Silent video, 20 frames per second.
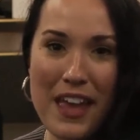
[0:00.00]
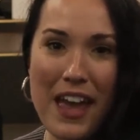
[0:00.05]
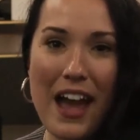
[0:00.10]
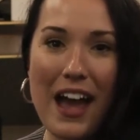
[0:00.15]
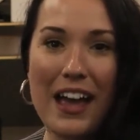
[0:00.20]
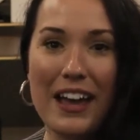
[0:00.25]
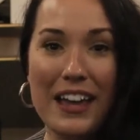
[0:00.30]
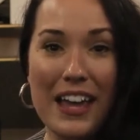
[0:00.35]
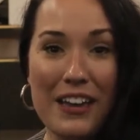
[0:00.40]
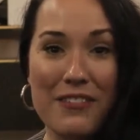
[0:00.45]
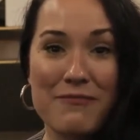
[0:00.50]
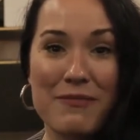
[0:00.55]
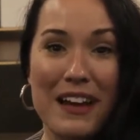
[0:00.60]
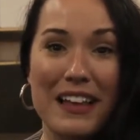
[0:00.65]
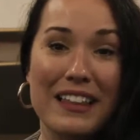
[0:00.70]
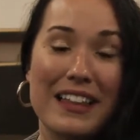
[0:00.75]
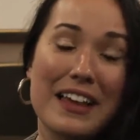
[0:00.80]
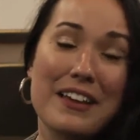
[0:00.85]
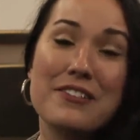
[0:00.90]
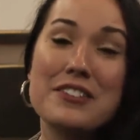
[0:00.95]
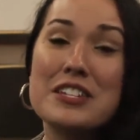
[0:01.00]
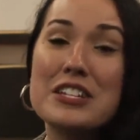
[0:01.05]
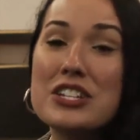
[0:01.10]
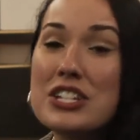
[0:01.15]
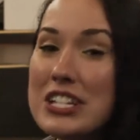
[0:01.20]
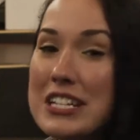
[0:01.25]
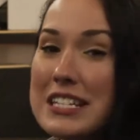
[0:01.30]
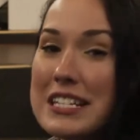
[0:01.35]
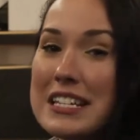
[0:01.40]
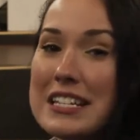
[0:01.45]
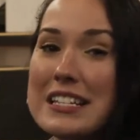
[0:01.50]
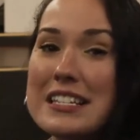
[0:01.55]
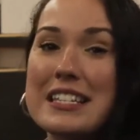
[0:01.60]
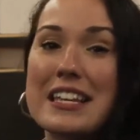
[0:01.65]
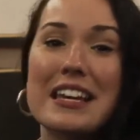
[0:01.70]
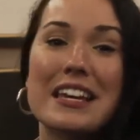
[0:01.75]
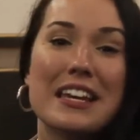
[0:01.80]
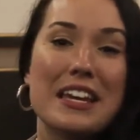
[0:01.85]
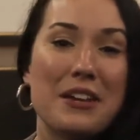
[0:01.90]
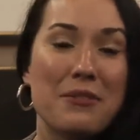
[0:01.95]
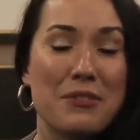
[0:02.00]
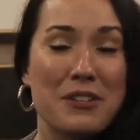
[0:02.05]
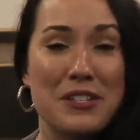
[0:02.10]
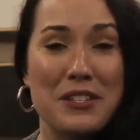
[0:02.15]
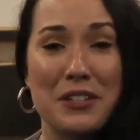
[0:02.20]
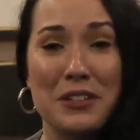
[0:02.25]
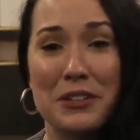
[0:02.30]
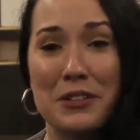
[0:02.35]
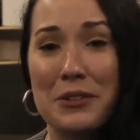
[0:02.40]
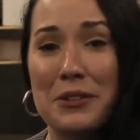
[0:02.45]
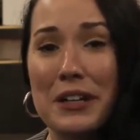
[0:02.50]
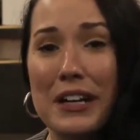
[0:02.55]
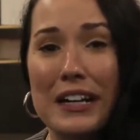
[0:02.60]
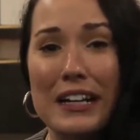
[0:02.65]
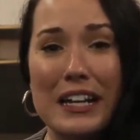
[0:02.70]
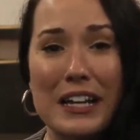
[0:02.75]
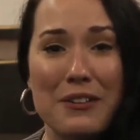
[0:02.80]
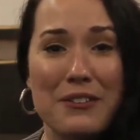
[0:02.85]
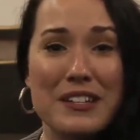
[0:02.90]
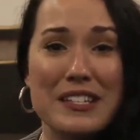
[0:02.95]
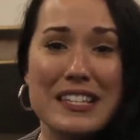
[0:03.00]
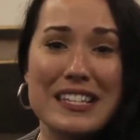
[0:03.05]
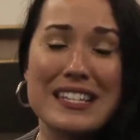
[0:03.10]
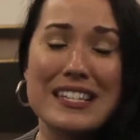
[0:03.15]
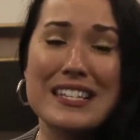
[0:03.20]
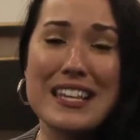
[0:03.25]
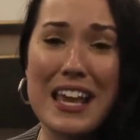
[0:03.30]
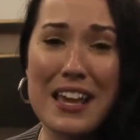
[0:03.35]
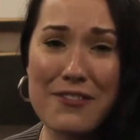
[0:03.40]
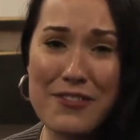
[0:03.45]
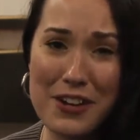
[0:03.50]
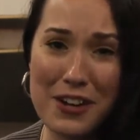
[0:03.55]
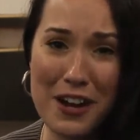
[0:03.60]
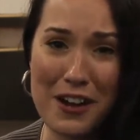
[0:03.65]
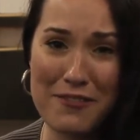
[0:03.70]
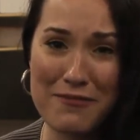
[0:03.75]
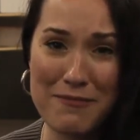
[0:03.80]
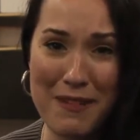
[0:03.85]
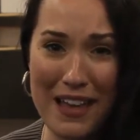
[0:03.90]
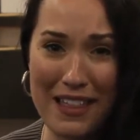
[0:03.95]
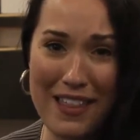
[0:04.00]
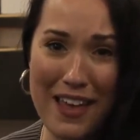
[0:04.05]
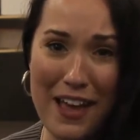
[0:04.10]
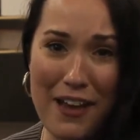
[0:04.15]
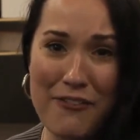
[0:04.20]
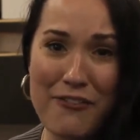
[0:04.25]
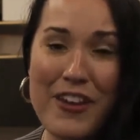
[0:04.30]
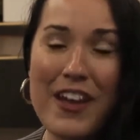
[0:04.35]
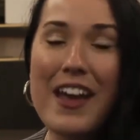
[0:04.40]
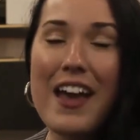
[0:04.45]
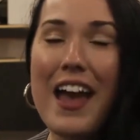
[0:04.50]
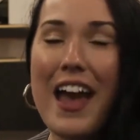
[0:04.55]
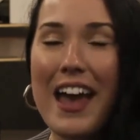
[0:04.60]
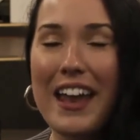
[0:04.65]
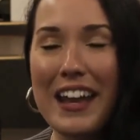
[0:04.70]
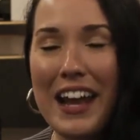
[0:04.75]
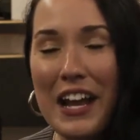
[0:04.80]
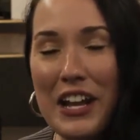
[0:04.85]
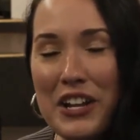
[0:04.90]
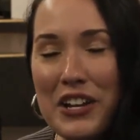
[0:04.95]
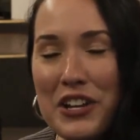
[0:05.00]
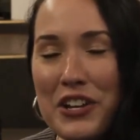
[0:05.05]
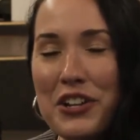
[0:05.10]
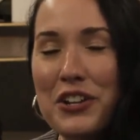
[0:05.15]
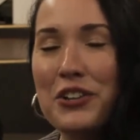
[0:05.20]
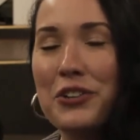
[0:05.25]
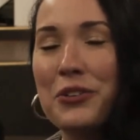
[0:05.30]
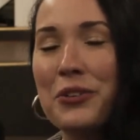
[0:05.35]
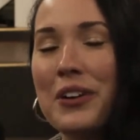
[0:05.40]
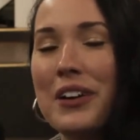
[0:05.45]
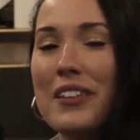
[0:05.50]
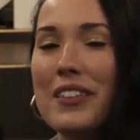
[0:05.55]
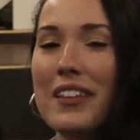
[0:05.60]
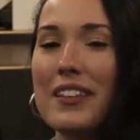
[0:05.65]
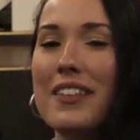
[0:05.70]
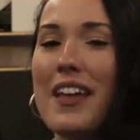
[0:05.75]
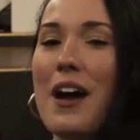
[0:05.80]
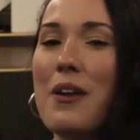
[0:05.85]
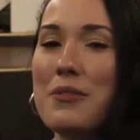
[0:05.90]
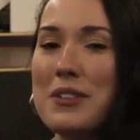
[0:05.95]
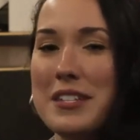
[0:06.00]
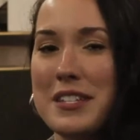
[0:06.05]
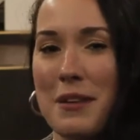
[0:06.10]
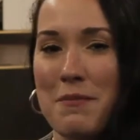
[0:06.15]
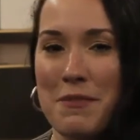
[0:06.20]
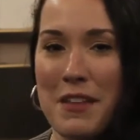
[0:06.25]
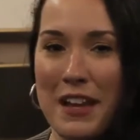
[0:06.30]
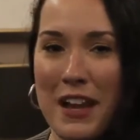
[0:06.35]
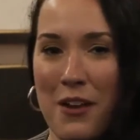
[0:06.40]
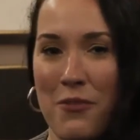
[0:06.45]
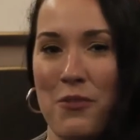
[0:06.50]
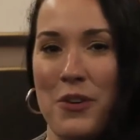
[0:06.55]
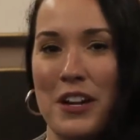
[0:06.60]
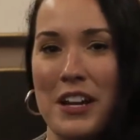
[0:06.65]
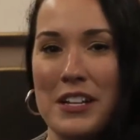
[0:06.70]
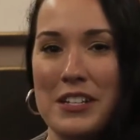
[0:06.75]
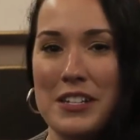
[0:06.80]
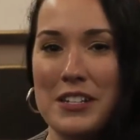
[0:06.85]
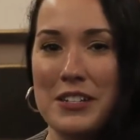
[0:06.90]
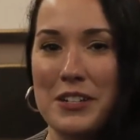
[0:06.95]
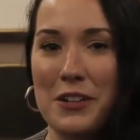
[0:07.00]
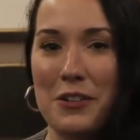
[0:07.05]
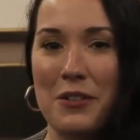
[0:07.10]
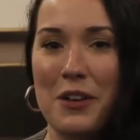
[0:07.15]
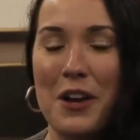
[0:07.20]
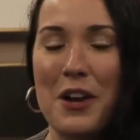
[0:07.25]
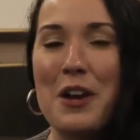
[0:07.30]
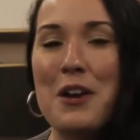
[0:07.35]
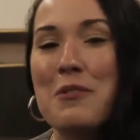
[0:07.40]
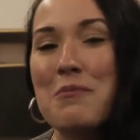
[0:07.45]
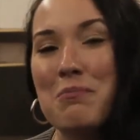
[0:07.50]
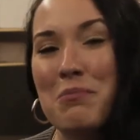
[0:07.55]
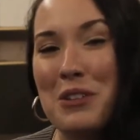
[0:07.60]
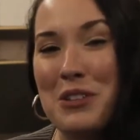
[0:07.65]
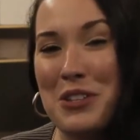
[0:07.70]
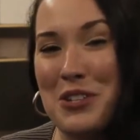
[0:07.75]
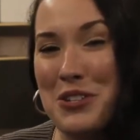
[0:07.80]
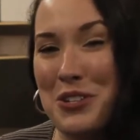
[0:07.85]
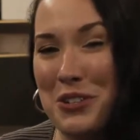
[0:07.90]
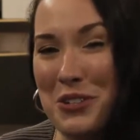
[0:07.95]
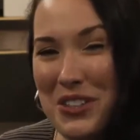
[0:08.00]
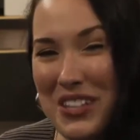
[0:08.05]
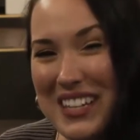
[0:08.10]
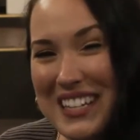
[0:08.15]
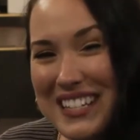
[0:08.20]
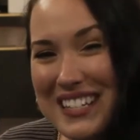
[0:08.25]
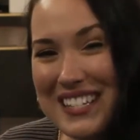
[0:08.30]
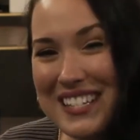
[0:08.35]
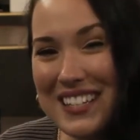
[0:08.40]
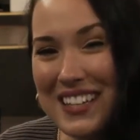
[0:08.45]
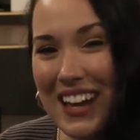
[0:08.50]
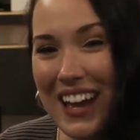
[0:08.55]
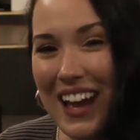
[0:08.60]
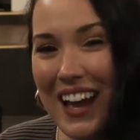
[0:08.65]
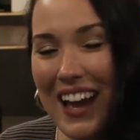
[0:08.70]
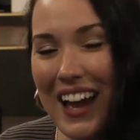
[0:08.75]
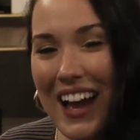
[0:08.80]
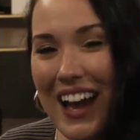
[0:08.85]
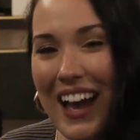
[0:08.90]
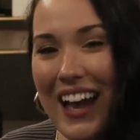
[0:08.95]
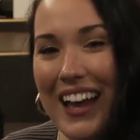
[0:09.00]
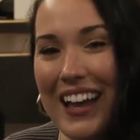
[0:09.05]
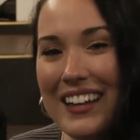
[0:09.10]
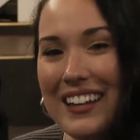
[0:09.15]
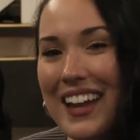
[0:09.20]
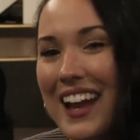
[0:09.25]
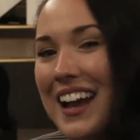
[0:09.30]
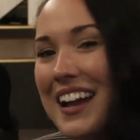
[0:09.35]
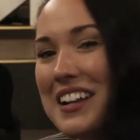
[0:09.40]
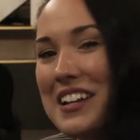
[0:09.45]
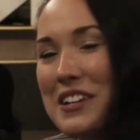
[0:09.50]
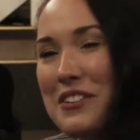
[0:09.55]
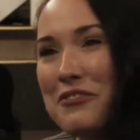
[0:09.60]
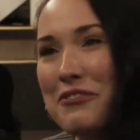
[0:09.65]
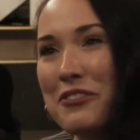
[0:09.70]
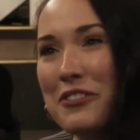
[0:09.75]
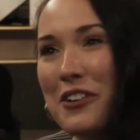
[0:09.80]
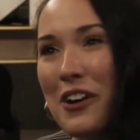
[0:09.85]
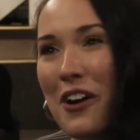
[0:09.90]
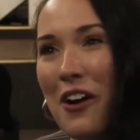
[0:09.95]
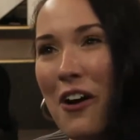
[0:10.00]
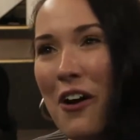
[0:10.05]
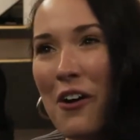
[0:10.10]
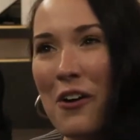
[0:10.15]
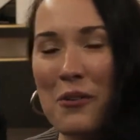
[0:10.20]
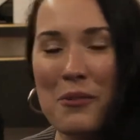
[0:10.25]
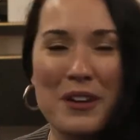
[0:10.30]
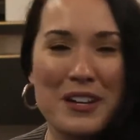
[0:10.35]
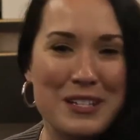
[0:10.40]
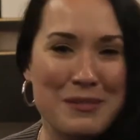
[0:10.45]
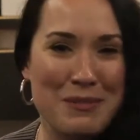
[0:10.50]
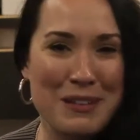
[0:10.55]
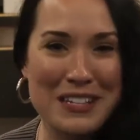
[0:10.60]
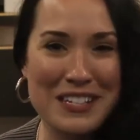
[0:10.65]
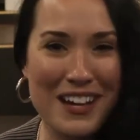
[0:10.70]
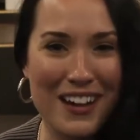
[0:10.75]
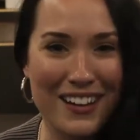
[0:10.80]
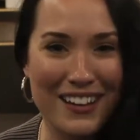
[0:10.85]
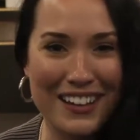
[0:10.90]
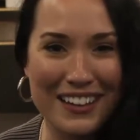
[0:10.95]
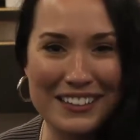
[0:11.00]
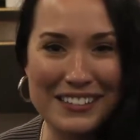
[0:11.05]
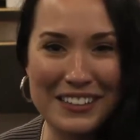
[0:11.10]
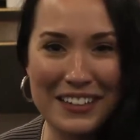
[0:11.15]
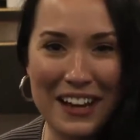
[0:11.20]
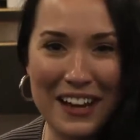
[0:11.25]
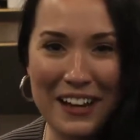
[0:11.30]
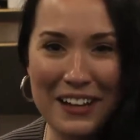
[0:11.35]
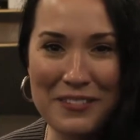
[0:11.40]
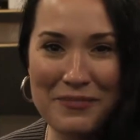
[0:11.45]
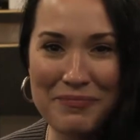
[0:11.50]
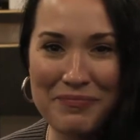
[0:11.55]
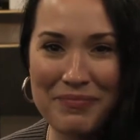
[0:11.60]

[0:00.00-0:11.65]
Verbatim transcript: I gave my life to Jesus. He was the Lord, He was the Savior of my life. And I knew that that was something I wanted to do. But the truth is, I had kind of always been talking to God.